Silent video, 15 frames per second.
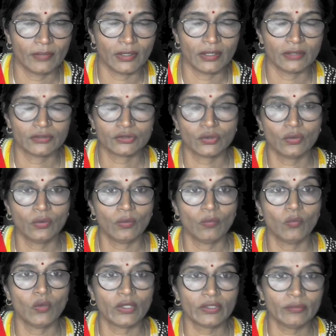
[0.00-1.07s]
So
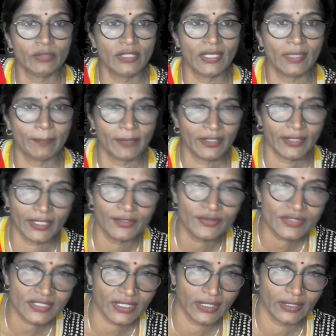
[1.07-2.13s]
what will happen? Can you
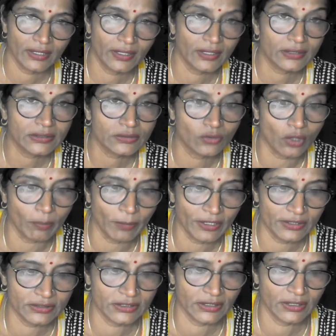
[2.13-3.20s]
say here copper
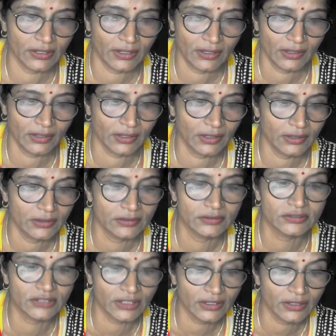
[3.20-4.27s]
is here, here
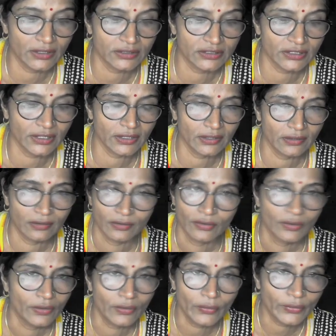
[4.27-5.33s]
zinc is here?
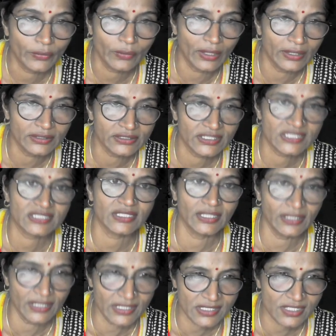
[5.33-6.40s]
No, you can't say.
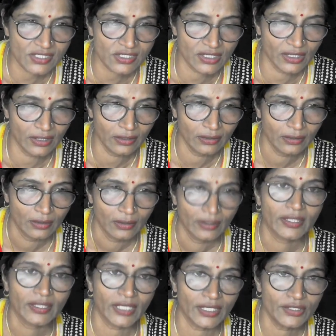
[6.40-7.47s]
Stainless steel.
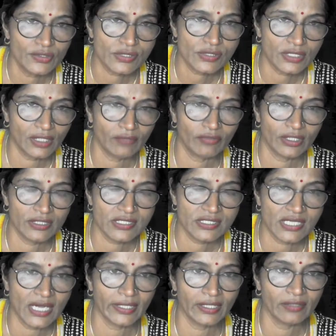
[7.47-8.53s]
Can you say where is
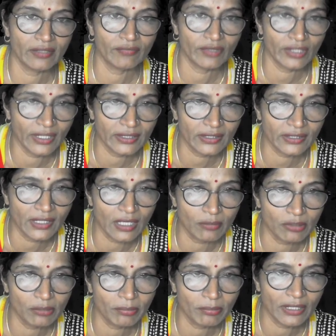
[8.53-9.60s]
iron, where are the
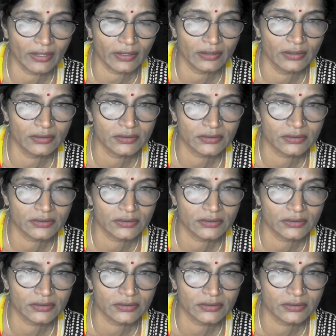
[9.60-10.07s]
carbon particles?